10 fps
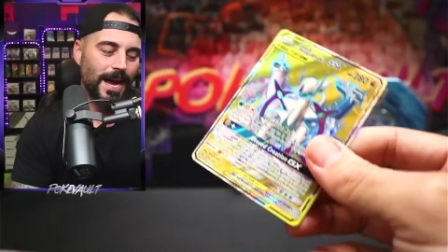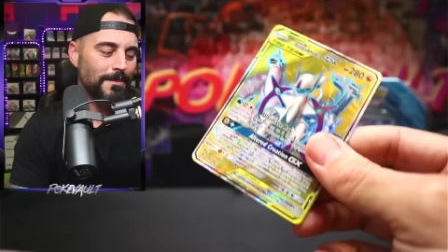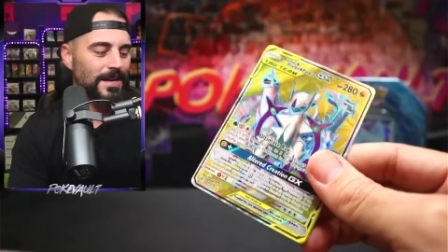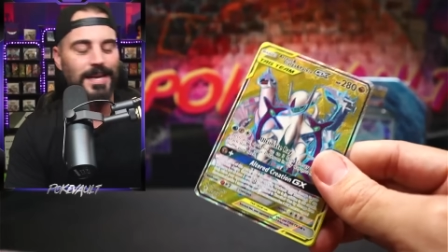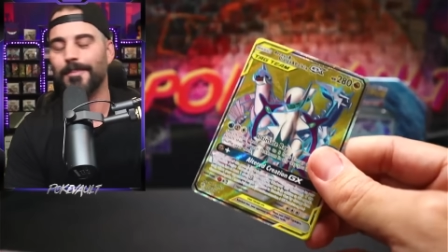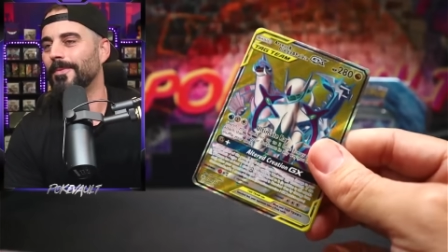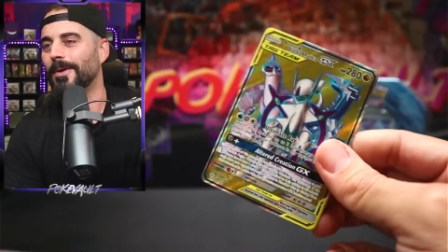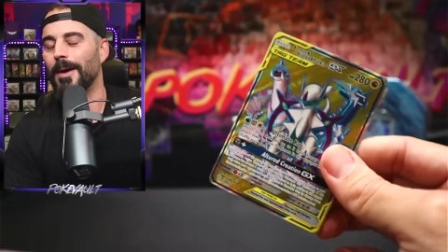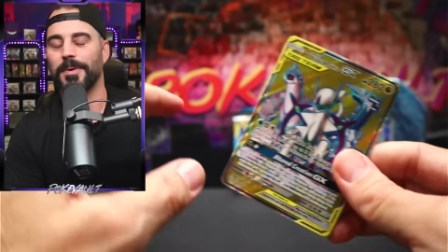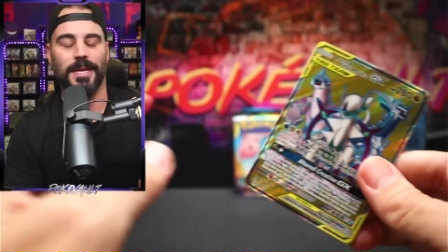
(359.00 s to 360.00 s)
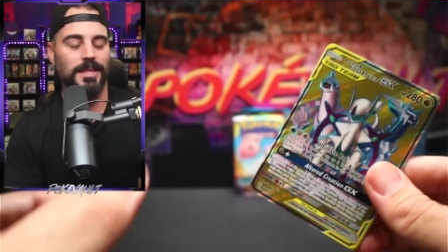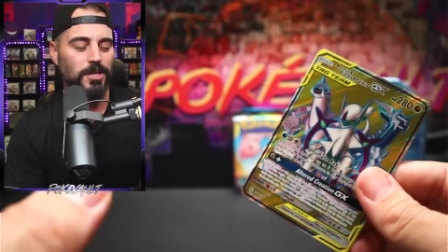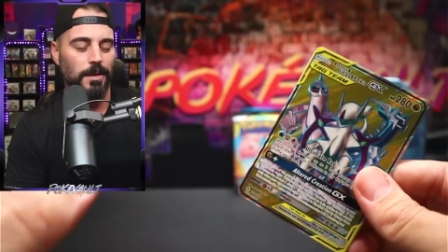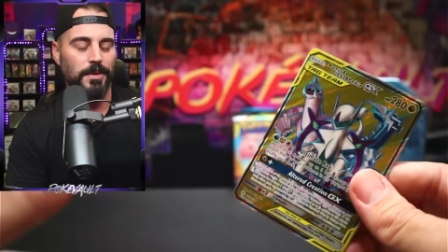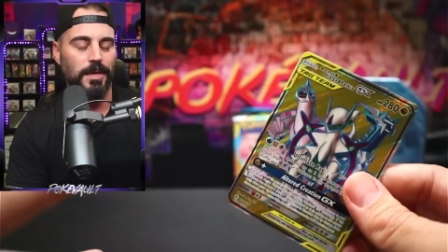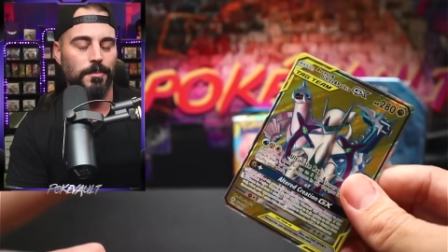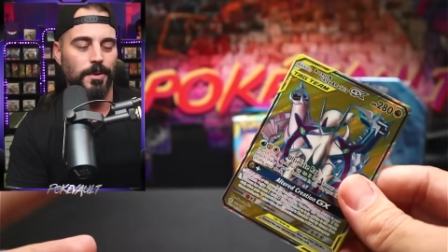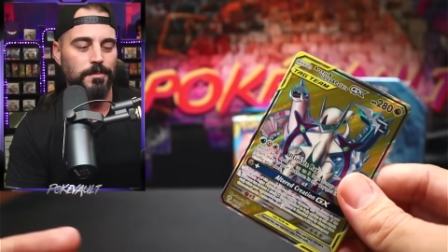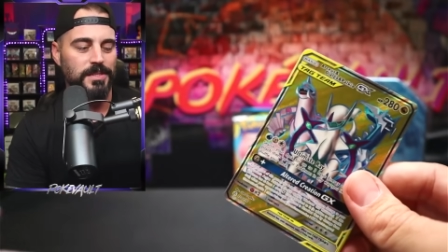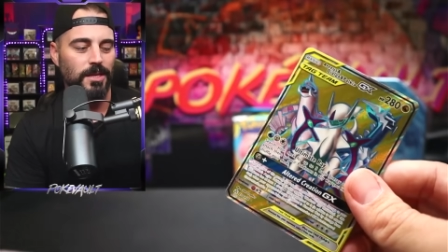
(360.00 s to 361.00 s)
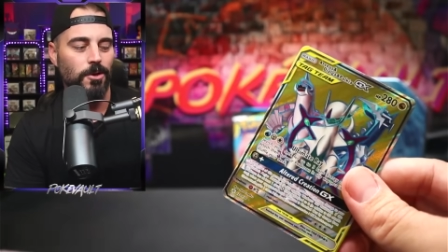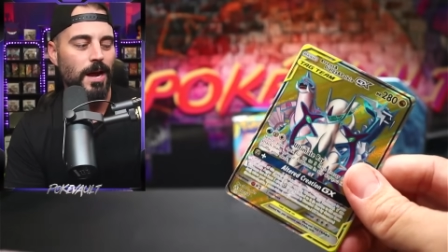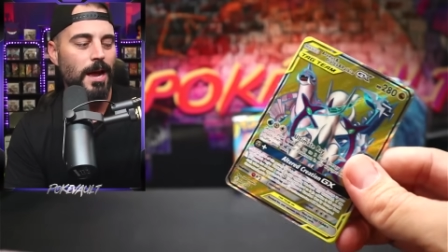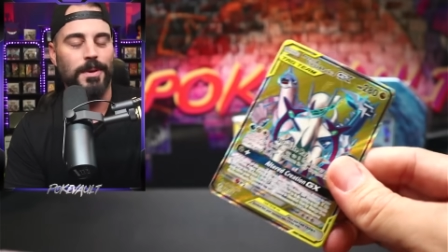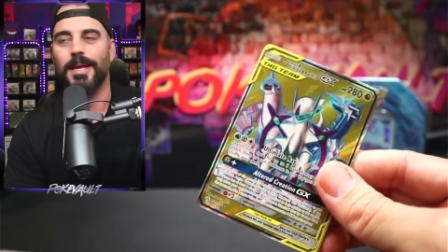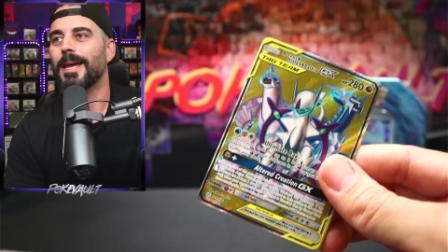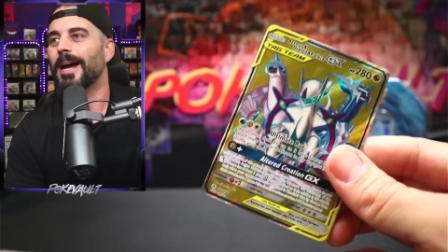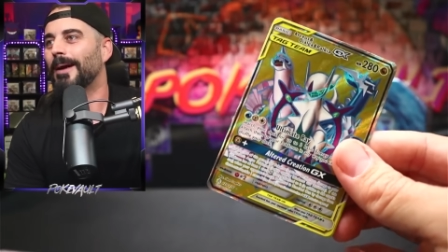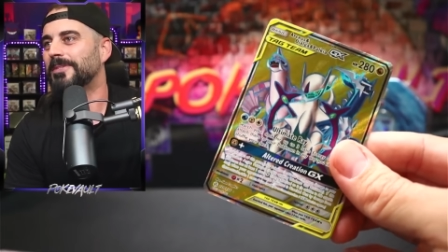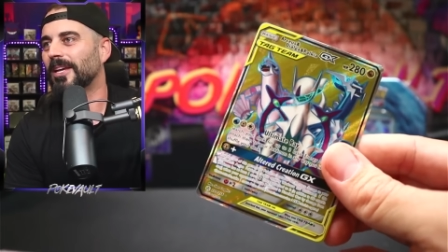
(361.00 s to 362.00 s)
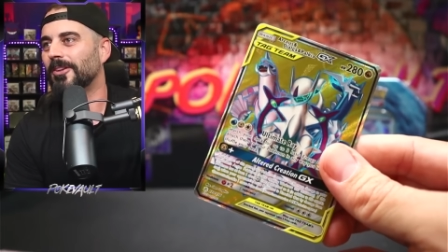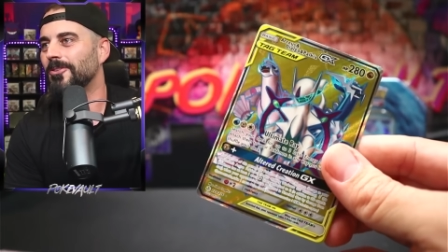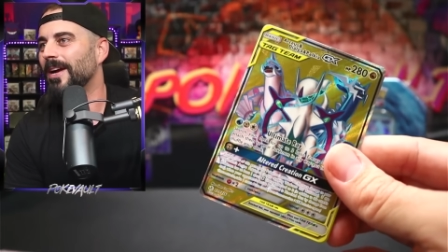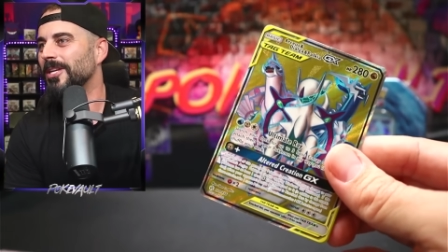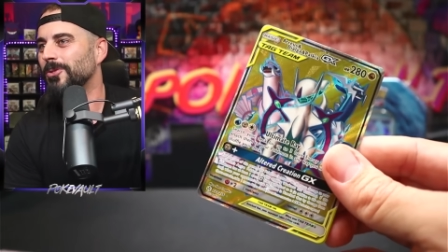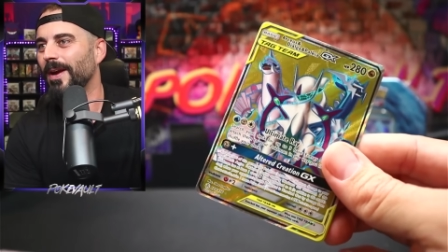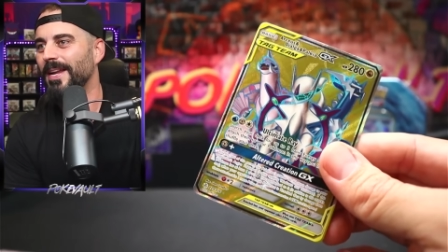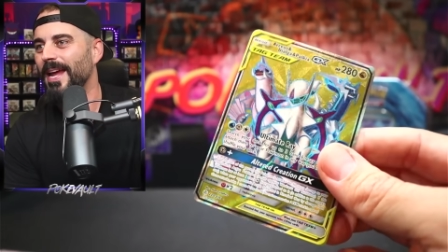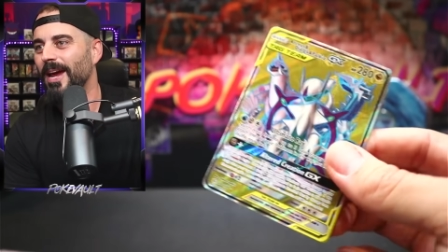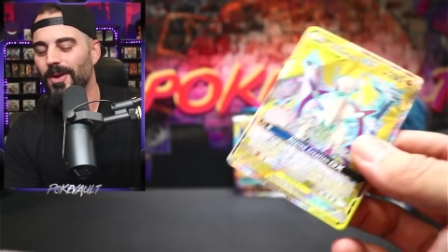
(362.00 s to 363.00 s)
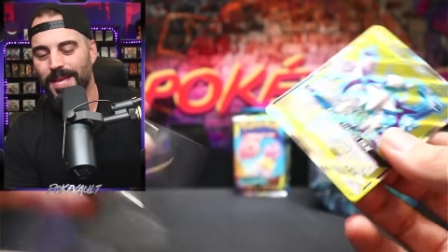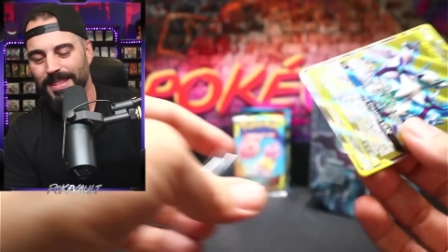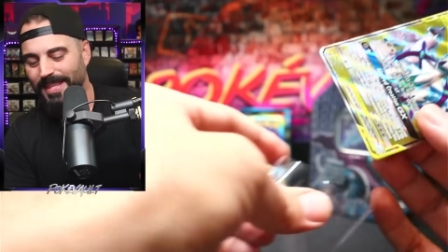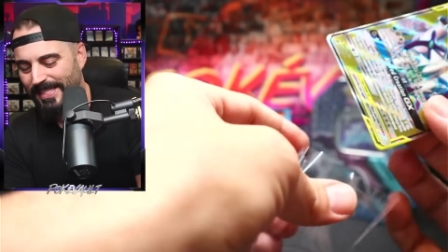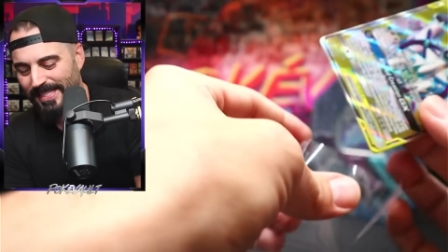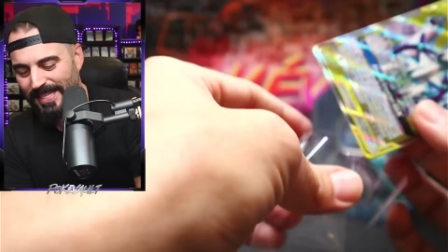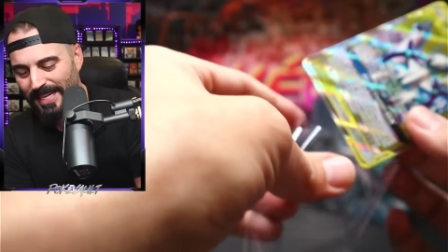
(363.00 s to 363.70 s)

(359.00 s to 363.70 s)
I'm I'm I'm getting the I'm getting the bumps. They're happening. I'm telling you guys right now, this is